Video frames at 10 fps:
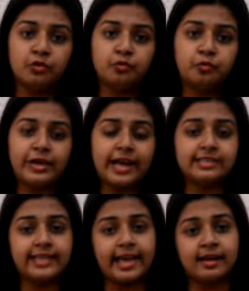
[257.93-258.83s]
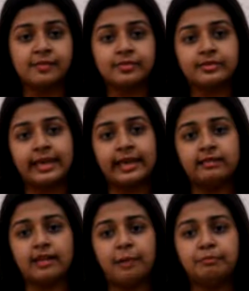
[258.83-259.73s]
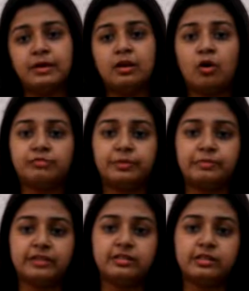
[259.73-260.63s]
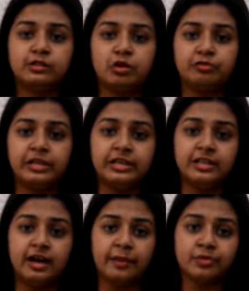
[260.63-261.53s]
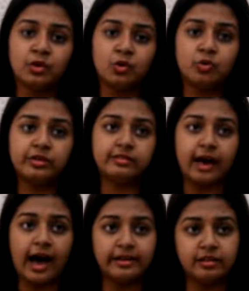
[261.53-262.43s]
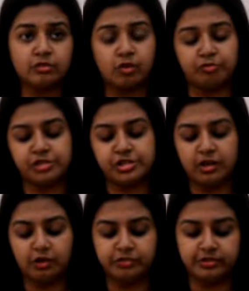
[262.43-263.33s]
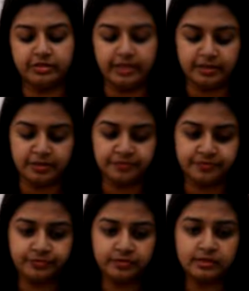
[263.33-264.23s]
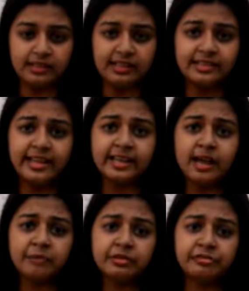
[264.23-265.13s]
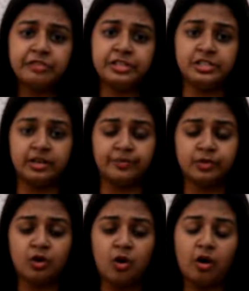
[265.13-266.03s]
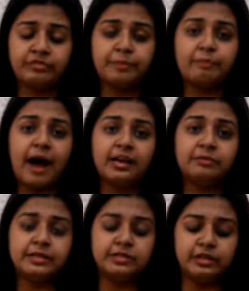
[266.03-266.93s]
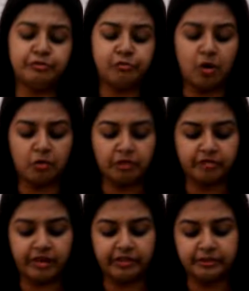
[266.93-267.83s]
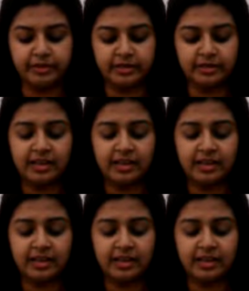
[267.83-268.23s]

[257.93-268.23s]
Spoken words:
We can take the example of the President of India, who is the highest official of the state. Then comes the feature of the parliamentary form of government.